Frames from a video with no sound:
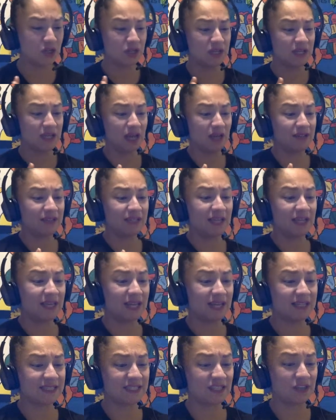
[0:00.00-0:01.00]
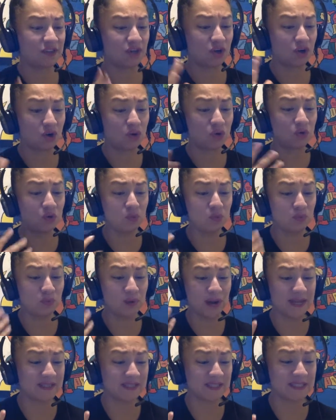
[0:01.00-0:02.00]
Yelled Alexia, the girl who
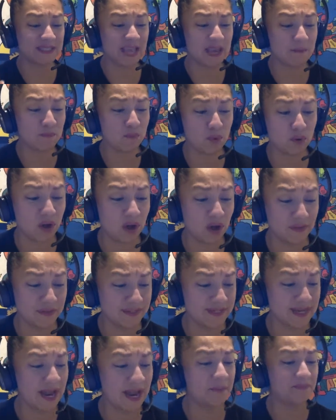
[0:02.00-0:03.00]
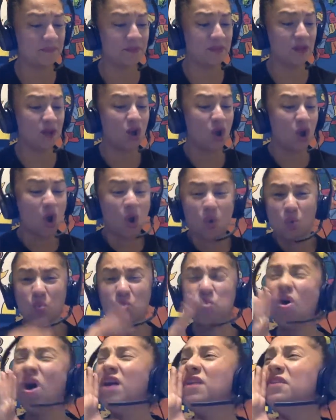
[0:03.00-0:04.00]
rides a skateboard all the time.
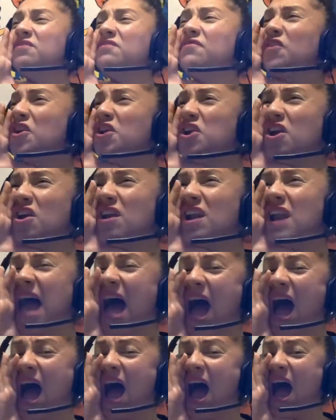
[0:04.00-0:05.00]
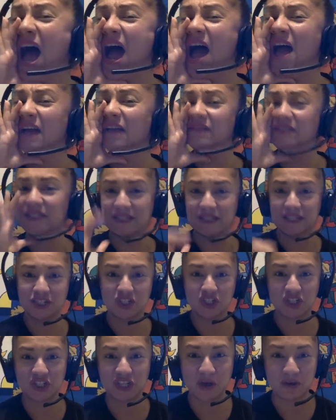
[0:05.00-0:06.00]
Run for your lives!
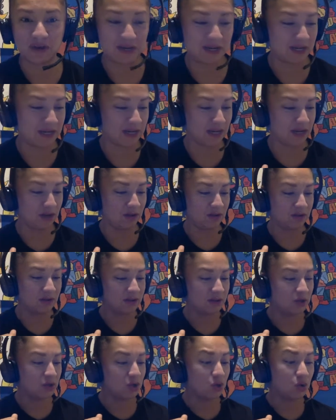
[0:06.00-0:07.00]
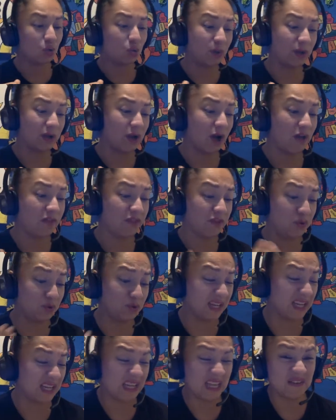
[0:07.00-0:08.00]
Shouted Neil, who we call the
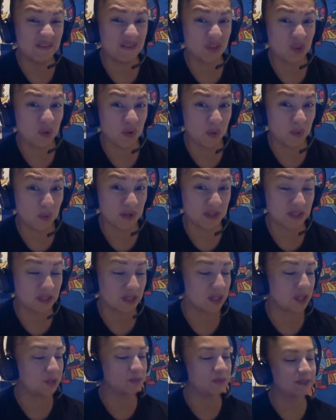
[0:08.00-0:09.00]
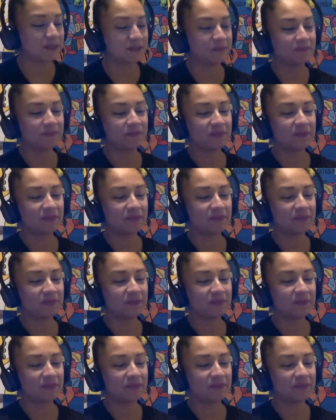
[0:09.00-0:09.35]
nude kid even though he wears clothes.